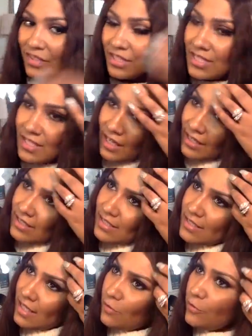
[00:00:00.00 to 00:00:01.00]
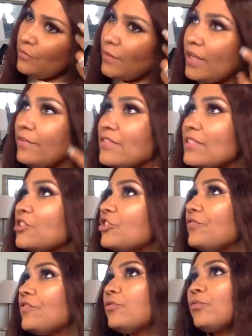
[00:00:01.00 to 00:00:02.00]
Scientists say we may have
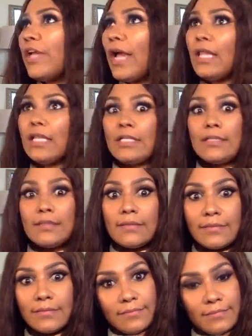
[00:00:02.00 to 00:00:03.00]
shifted realities.